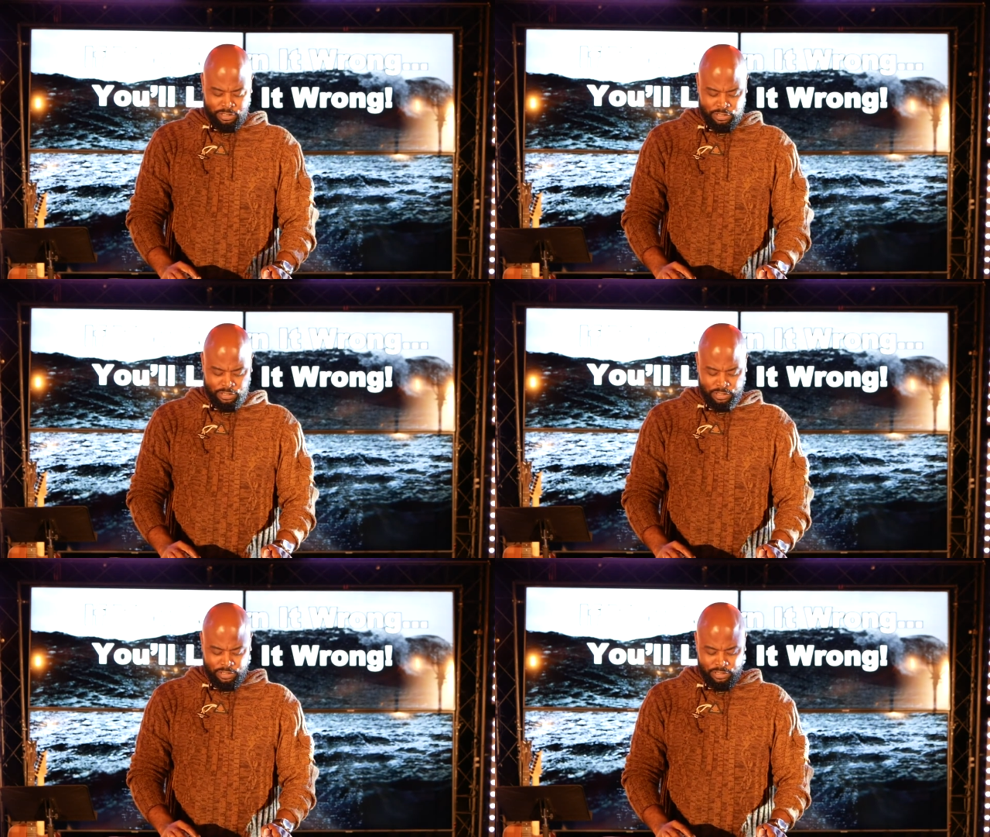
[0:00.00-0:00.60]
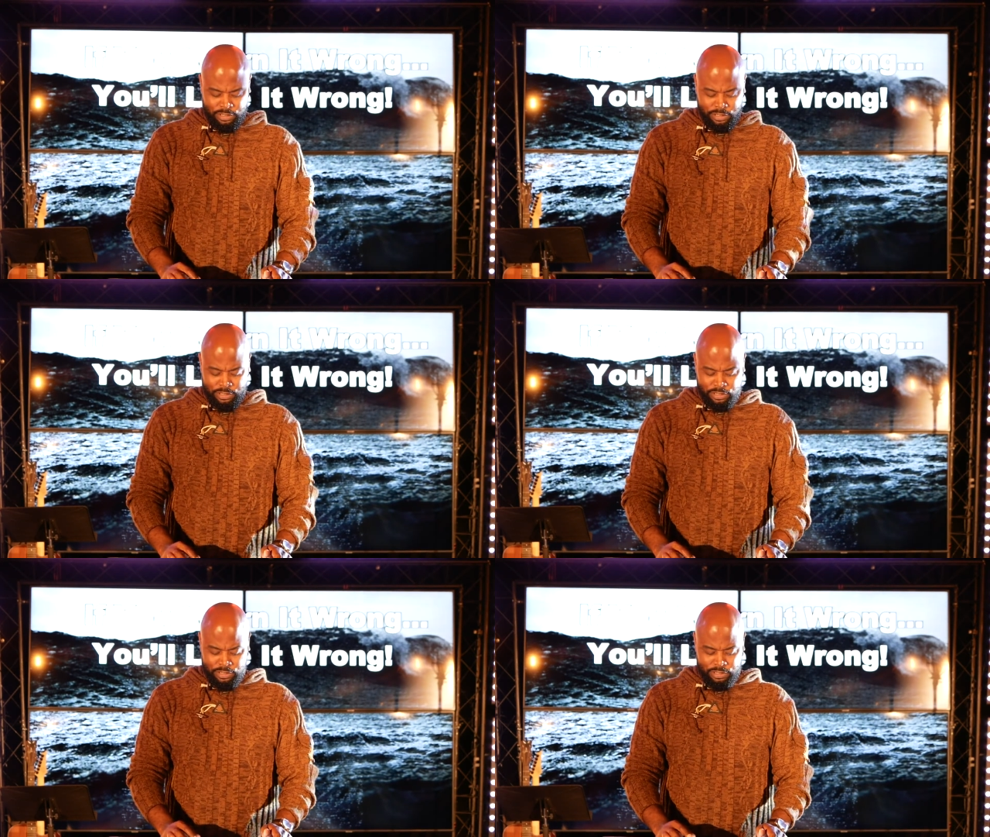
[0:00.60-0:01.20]

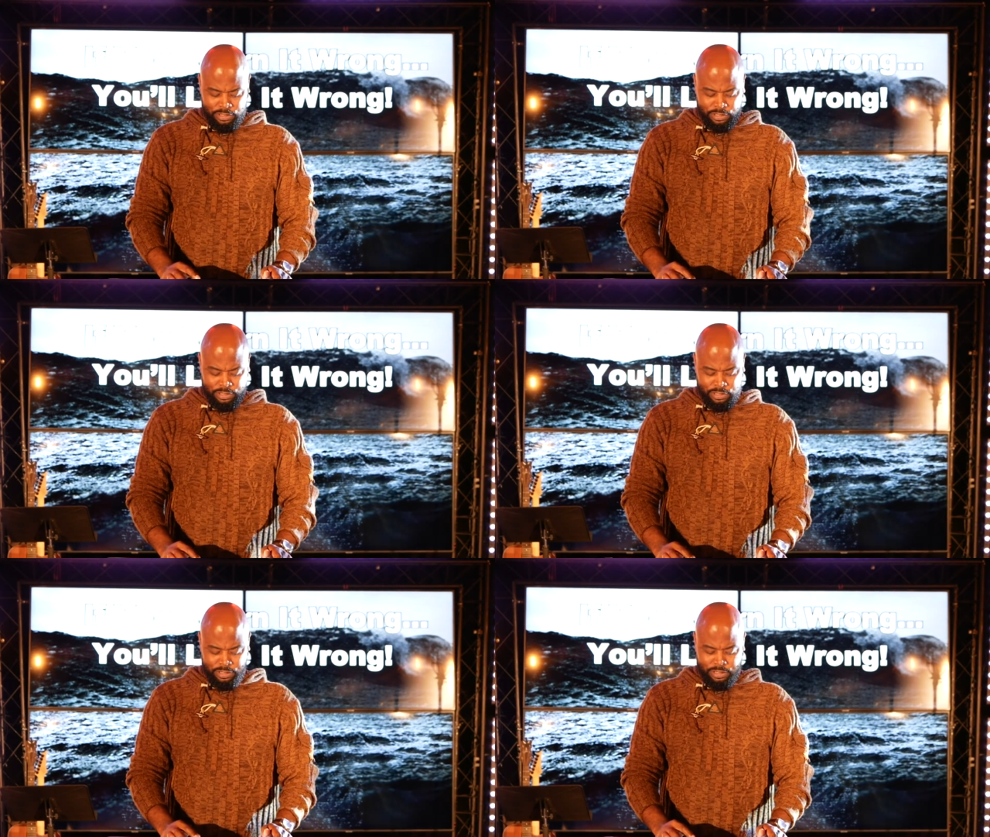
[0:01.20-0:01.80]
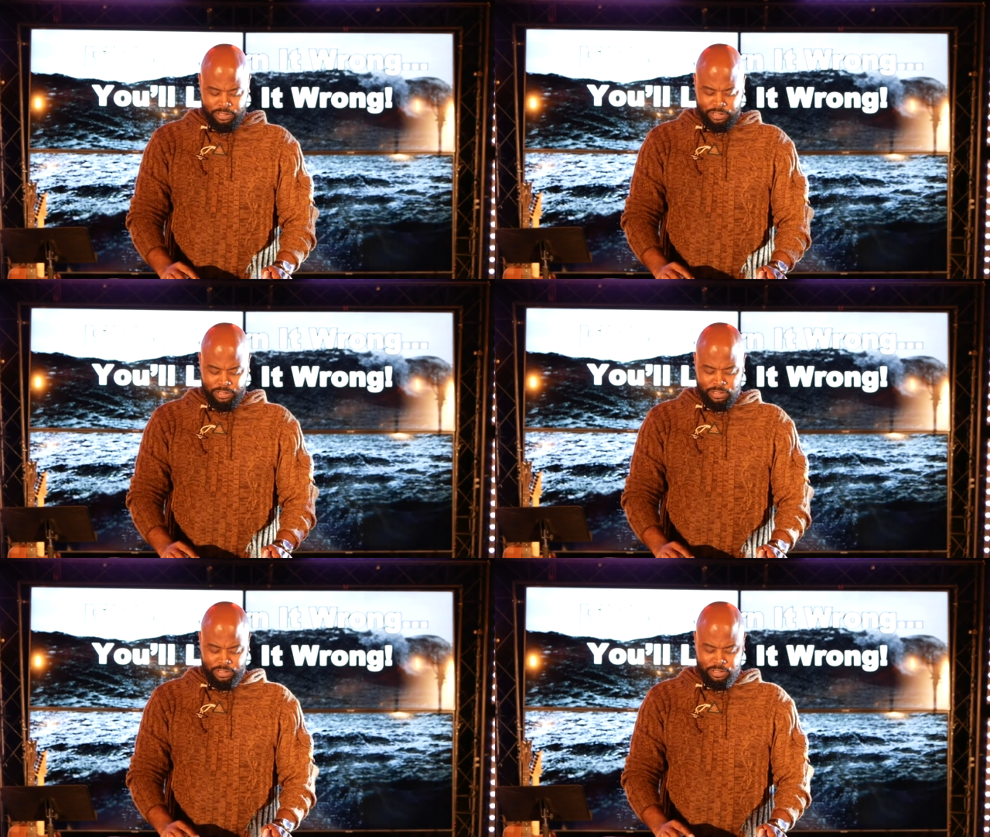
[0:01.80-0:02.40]

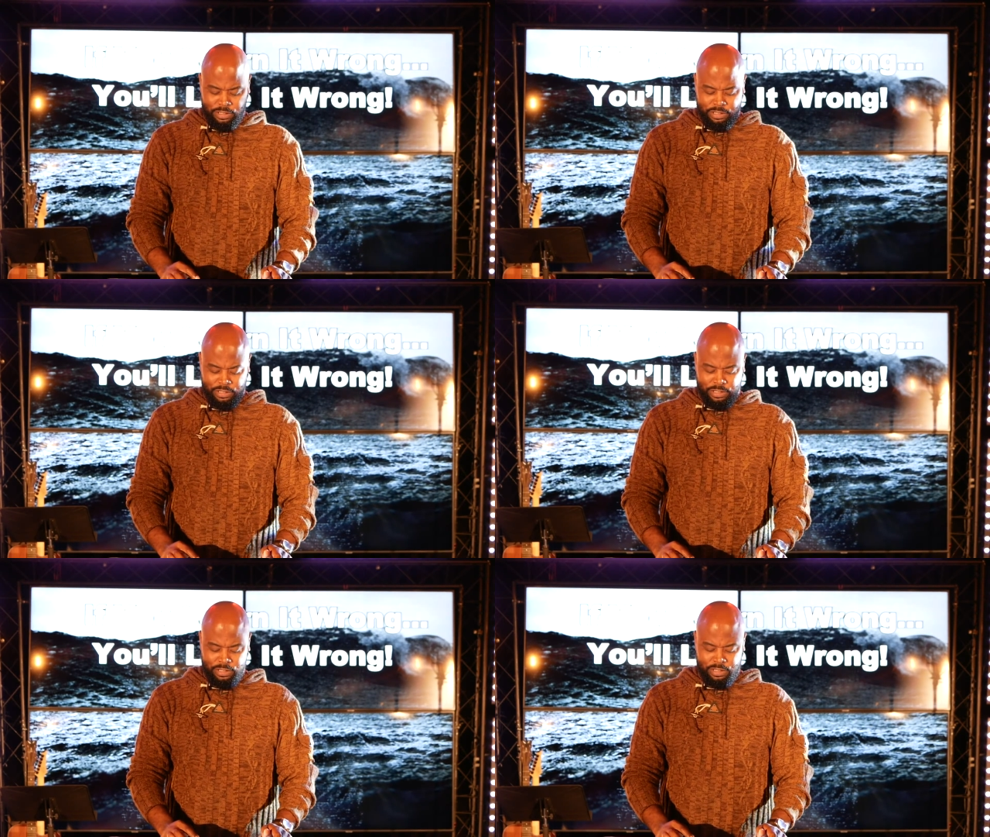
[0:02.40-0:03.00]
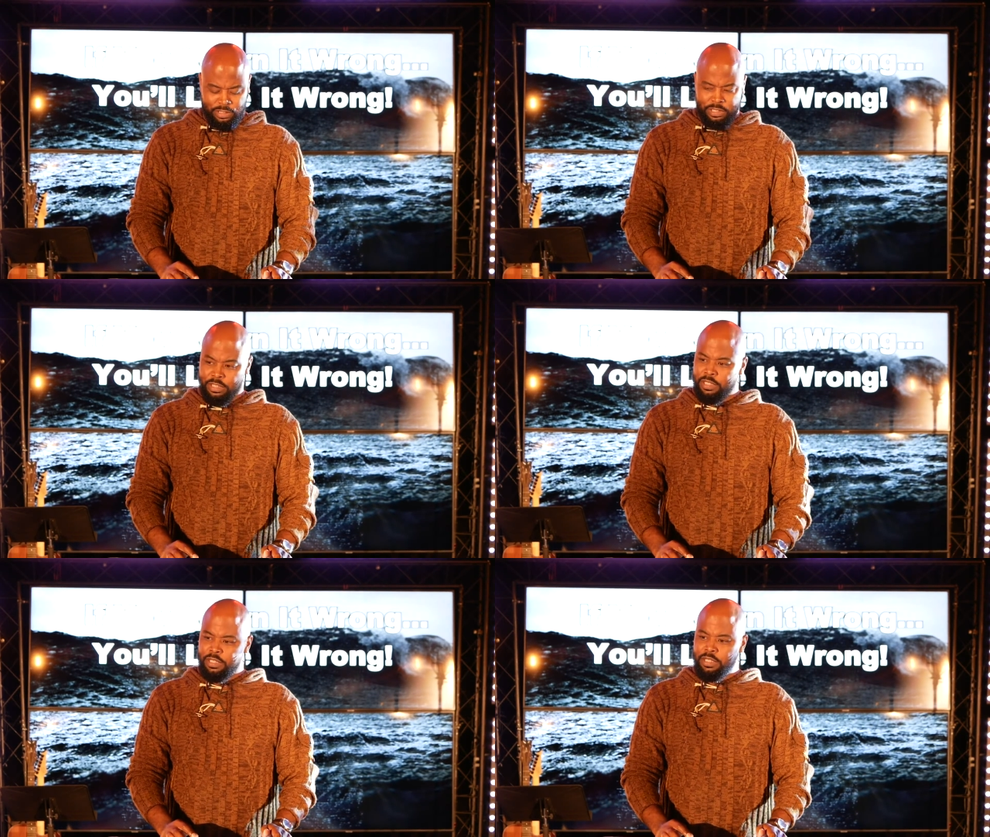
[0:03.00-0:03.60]

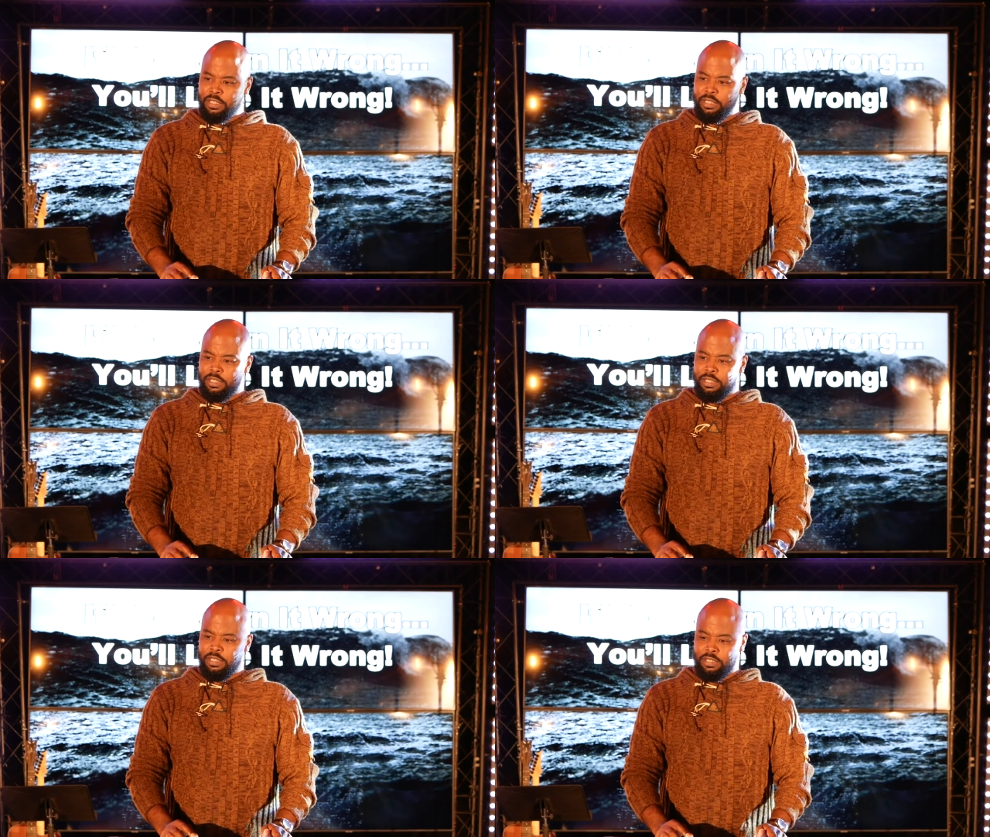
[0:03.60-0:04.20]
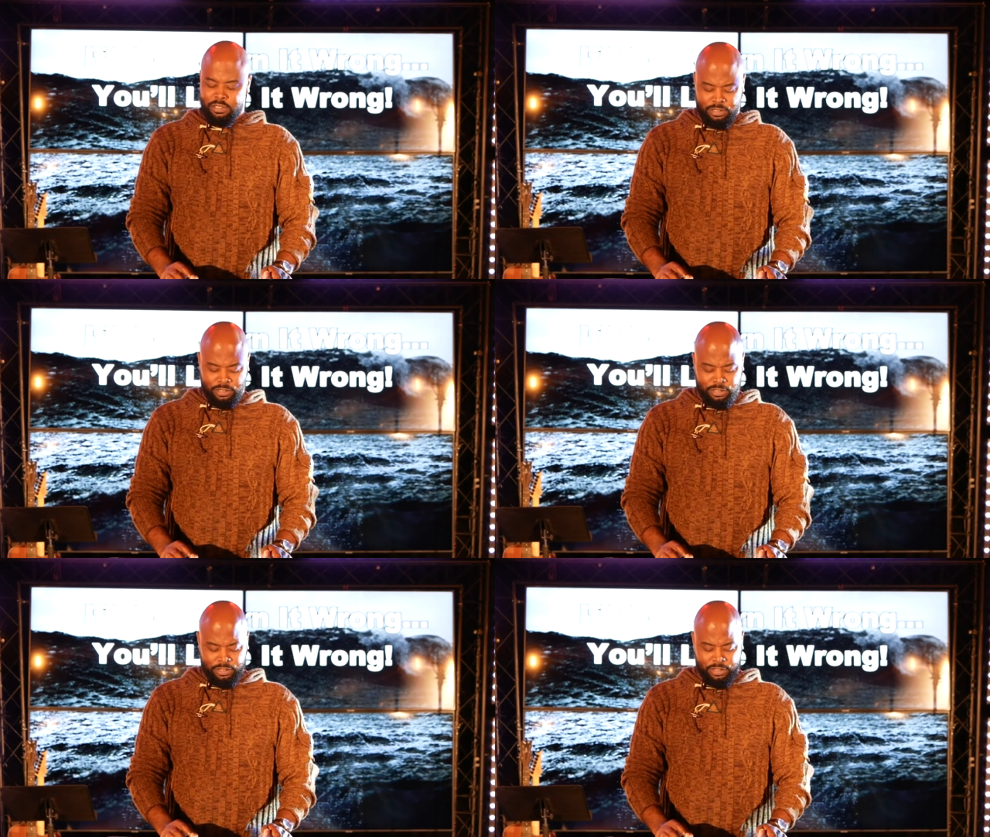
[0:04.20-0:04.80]

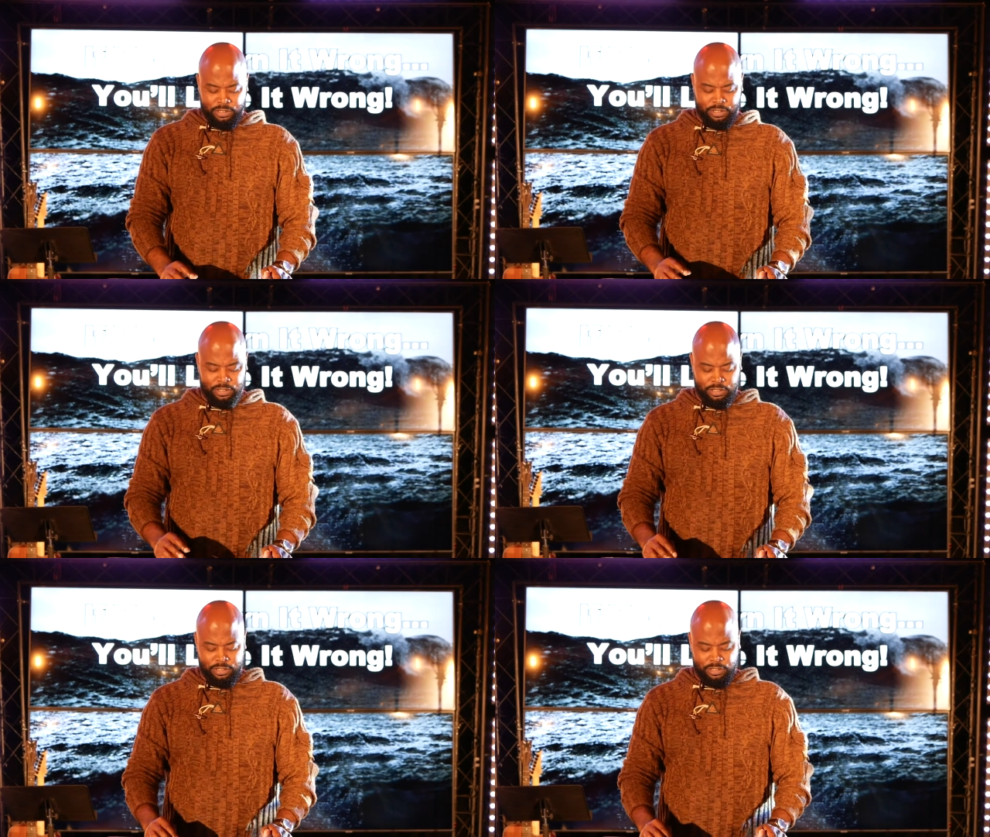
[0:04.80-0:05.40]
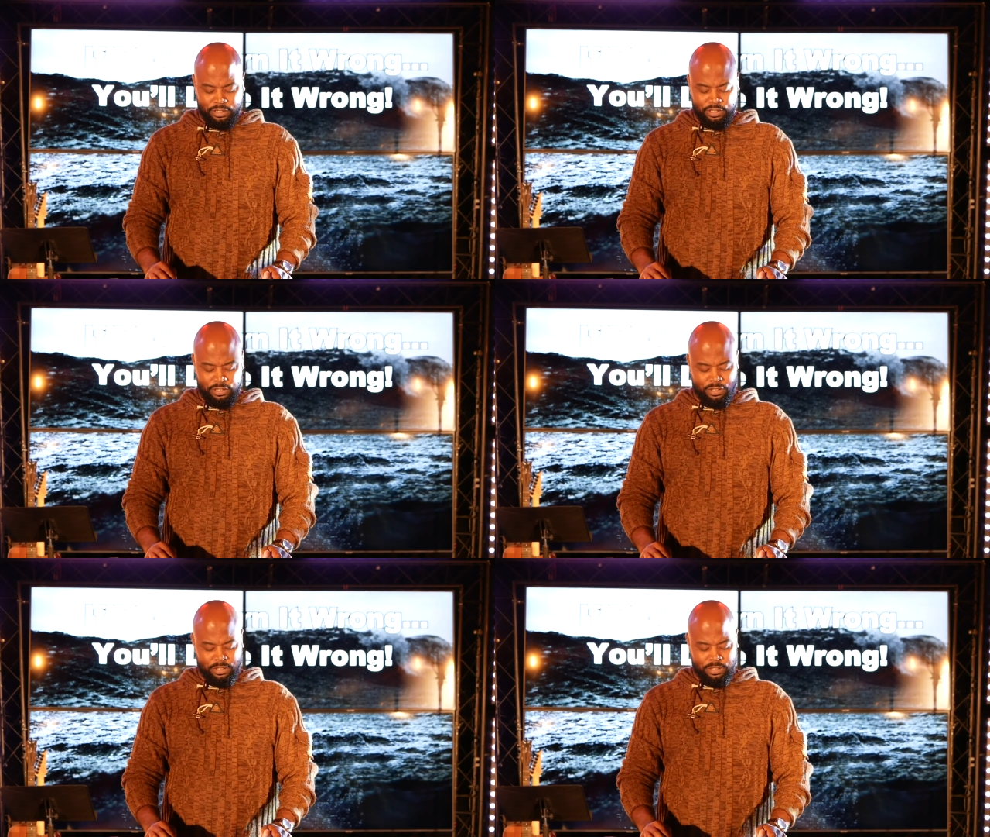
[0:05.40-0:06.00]

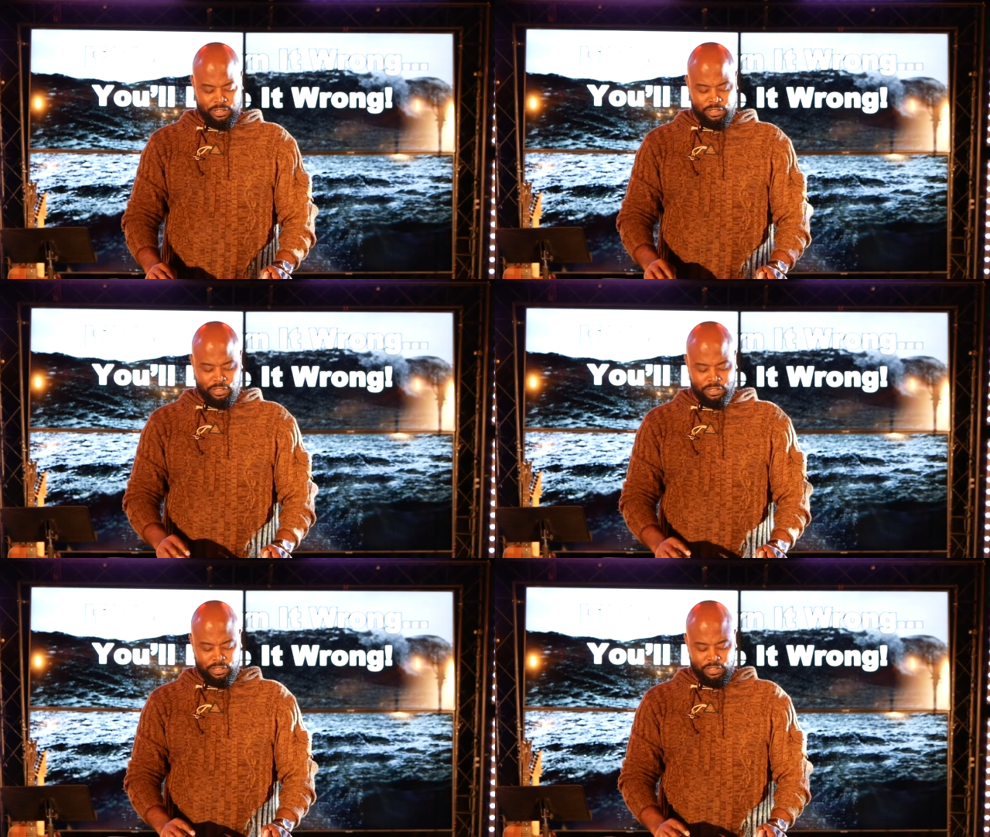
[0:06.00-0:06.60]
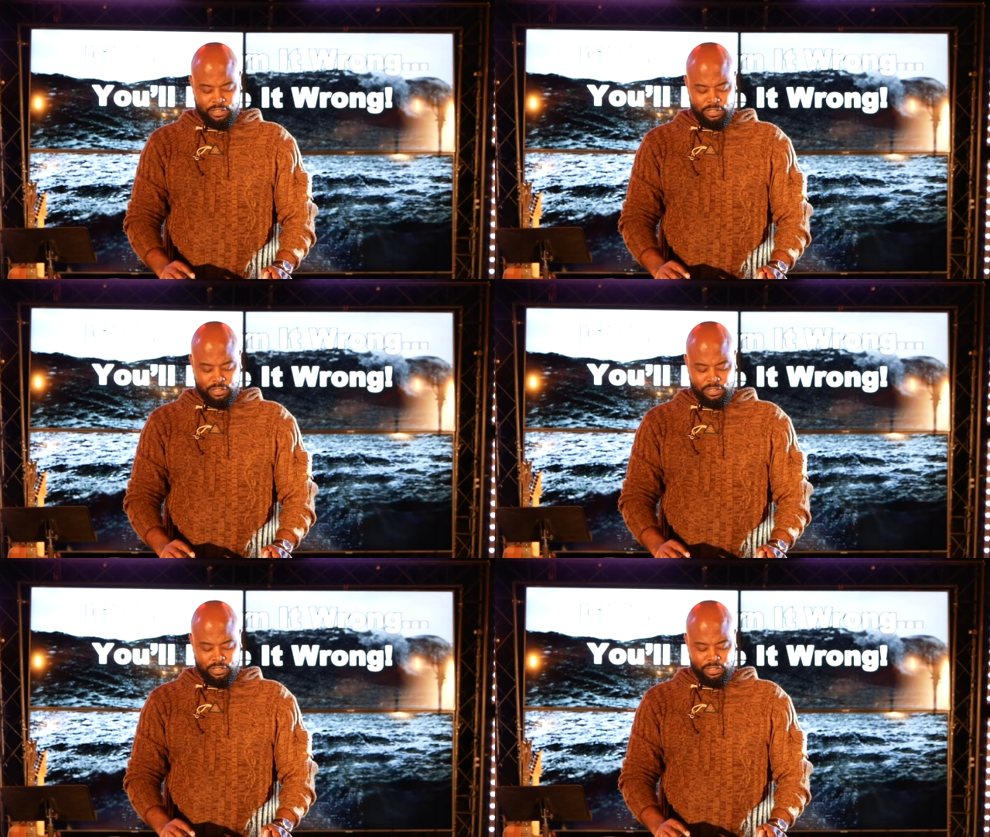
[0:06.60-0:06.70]
(no one is talking)